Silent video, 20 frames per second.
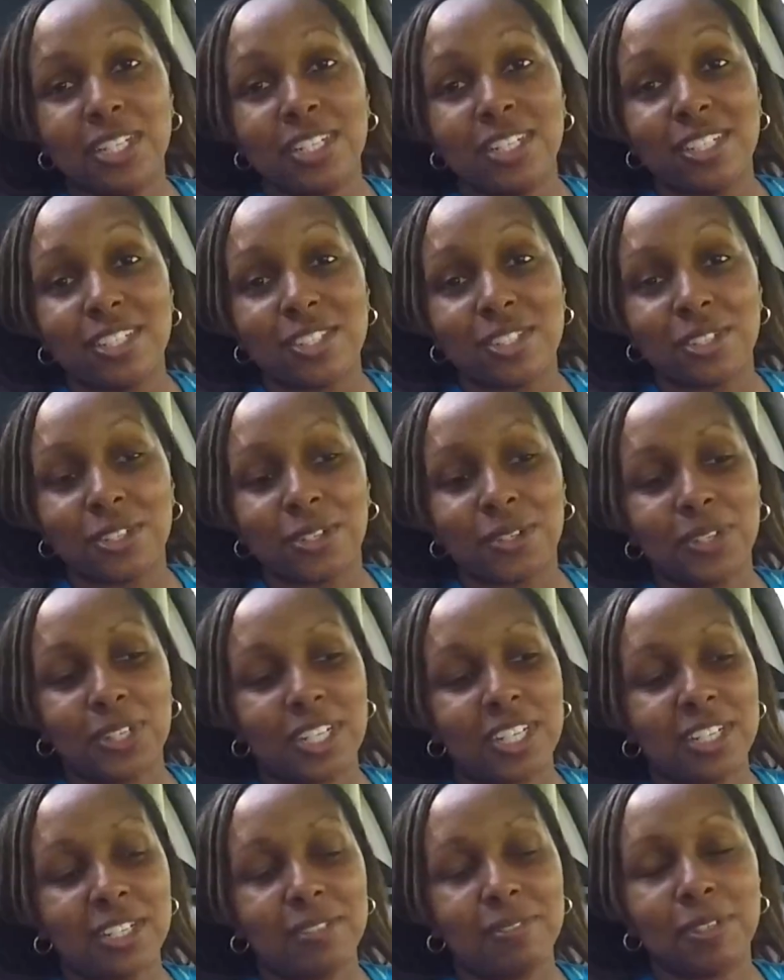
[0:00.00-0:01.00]
So
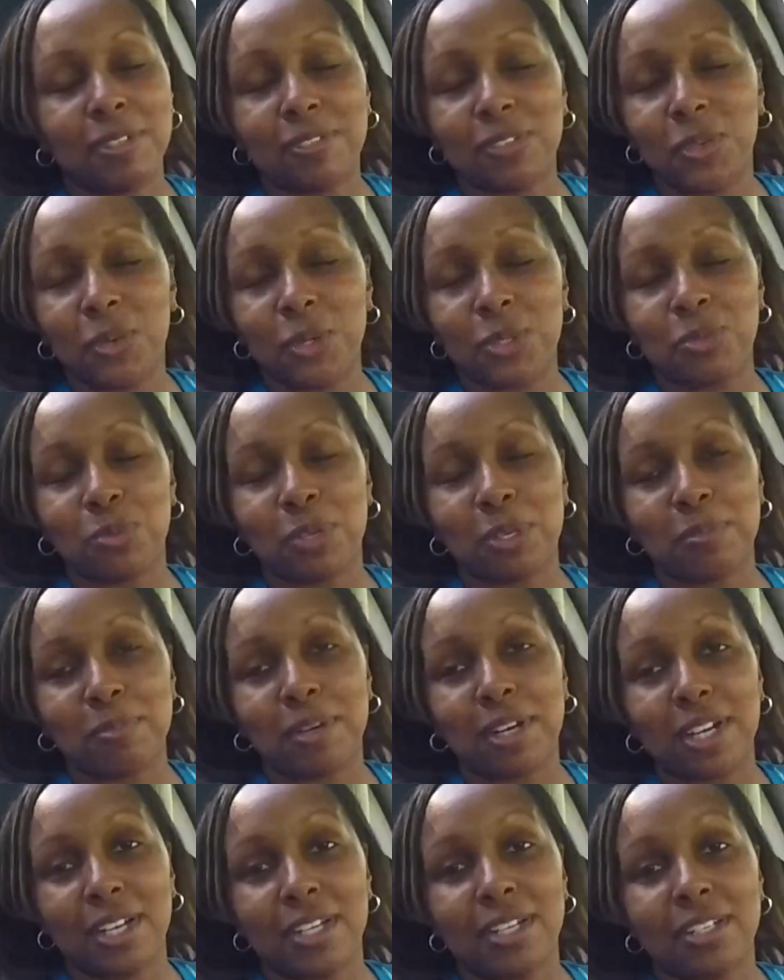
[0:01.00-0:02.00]
of course, one of
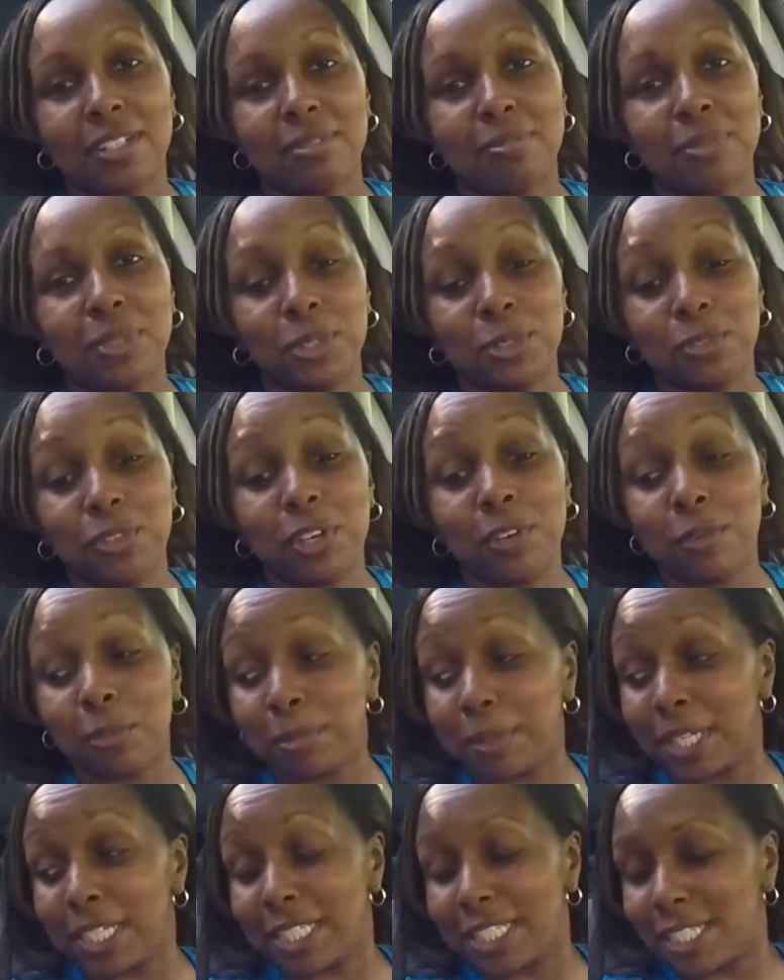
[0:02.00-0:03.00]
my most favorite
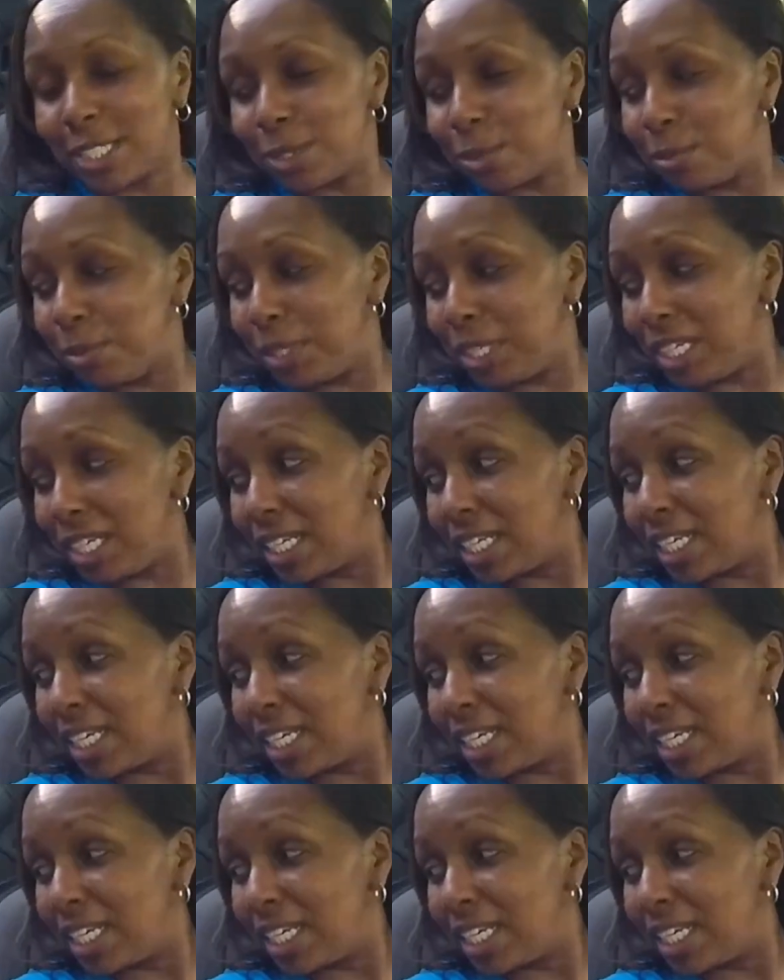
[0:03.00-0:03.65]
places to be.